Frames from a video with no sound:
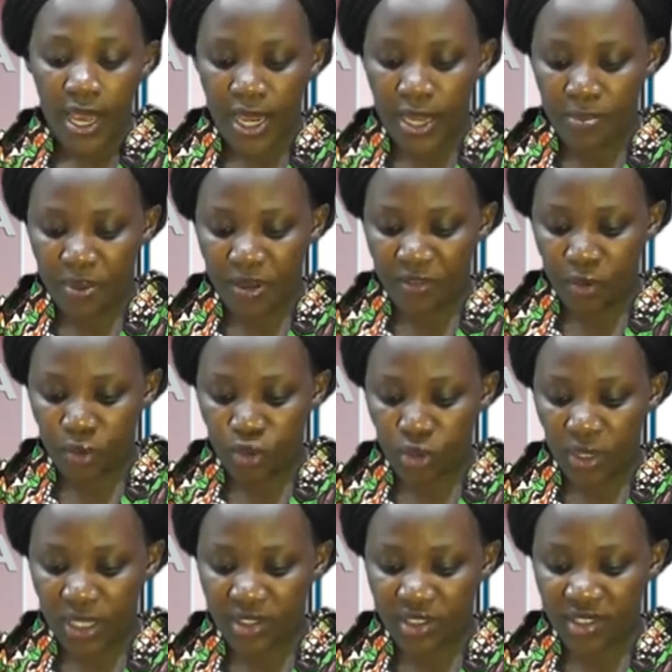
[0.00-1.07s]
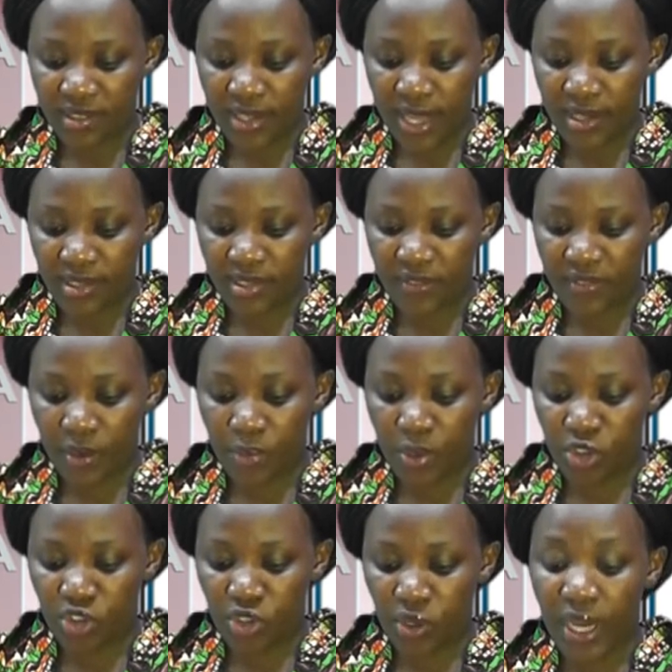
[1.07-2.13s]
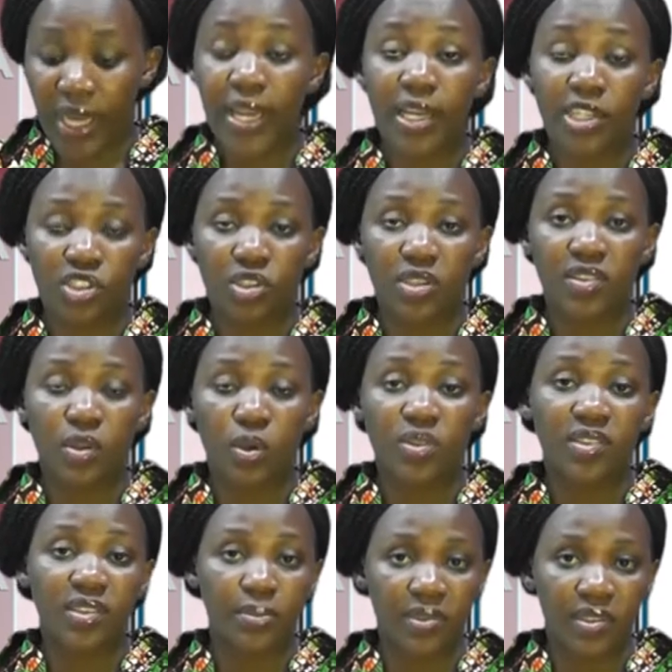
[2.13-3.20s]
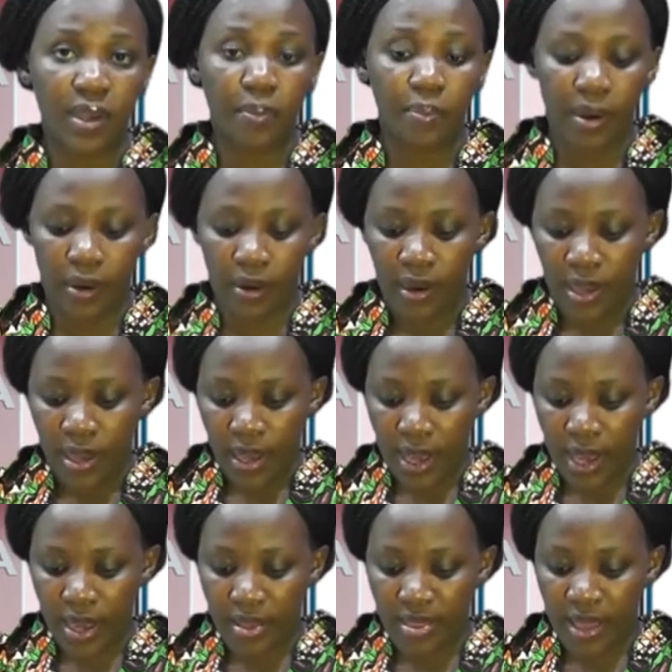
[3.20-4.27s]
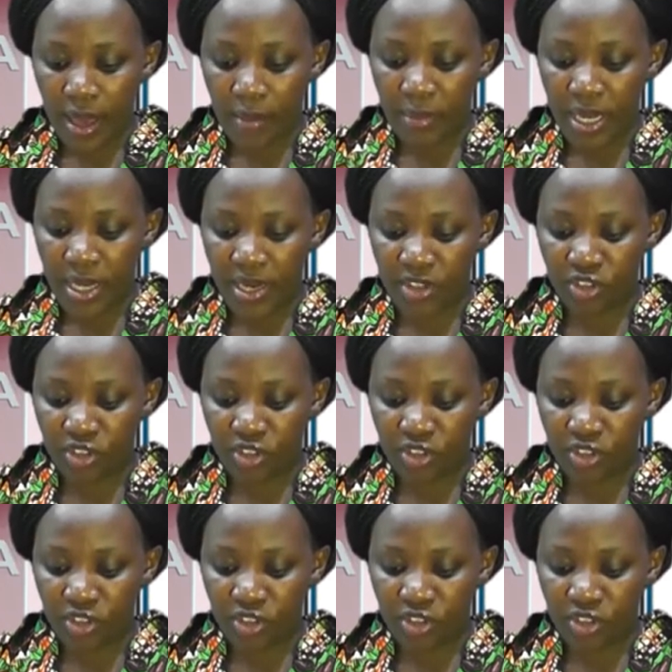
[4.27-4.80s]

in pivotal legislative and regional elections on September 8th amid